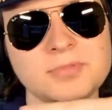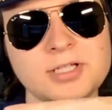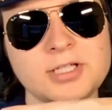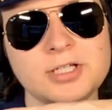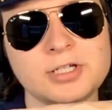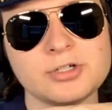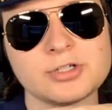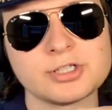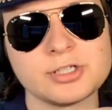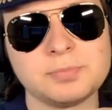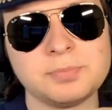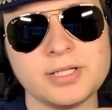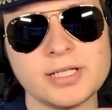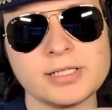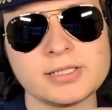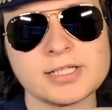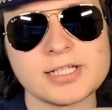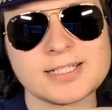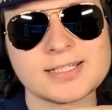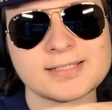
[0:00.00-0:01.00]
here's the
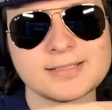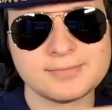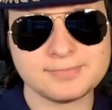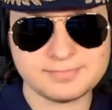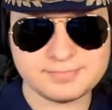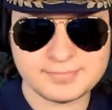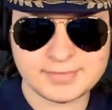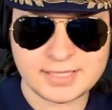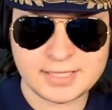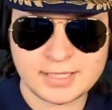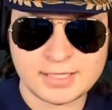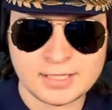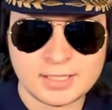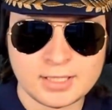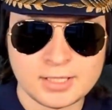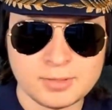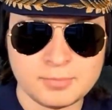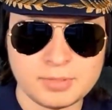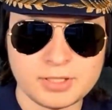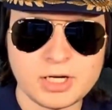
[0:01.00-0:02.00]
playlist.
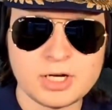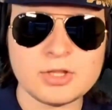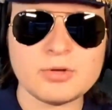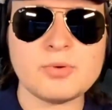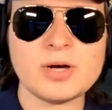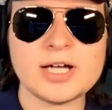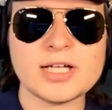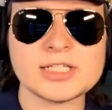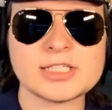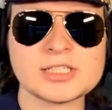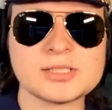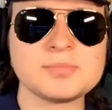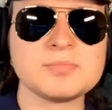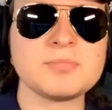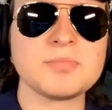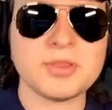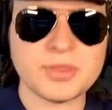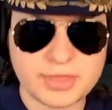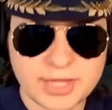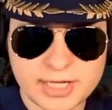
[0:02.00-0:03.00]
But otherwise,
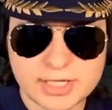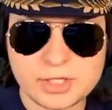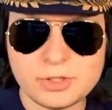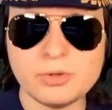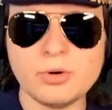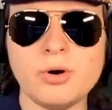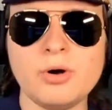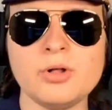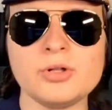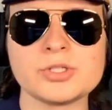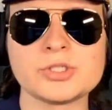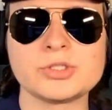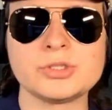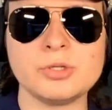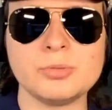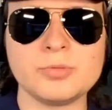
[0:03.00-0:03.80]
thank you all so